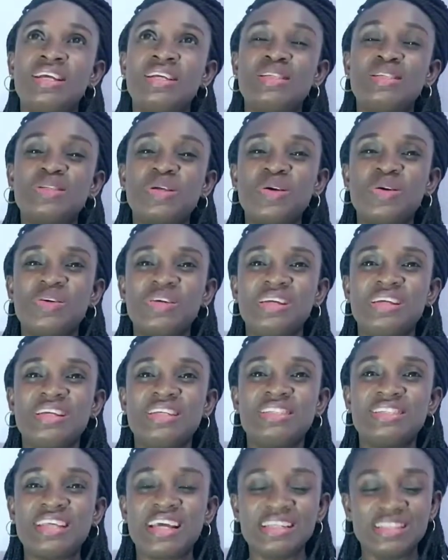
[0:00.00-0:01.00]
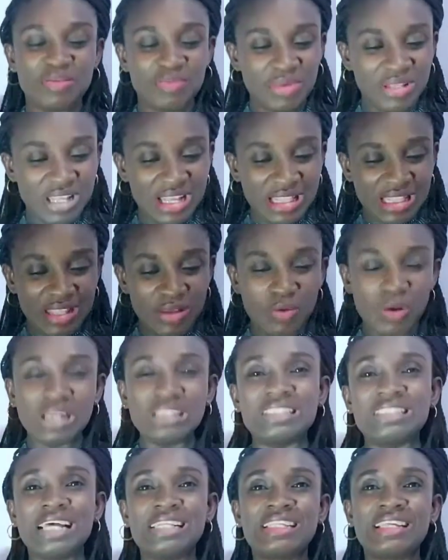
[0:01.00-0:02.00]
So he said immediately, go and
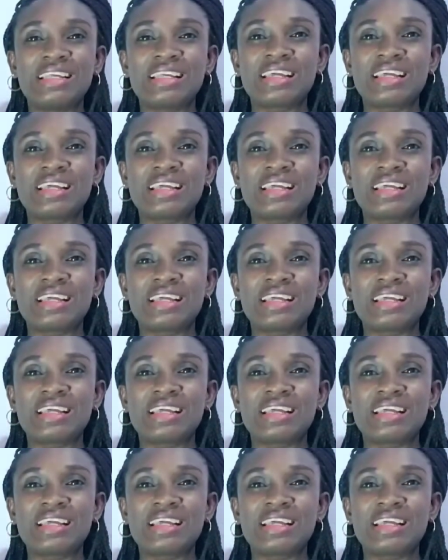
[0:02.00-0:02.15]
start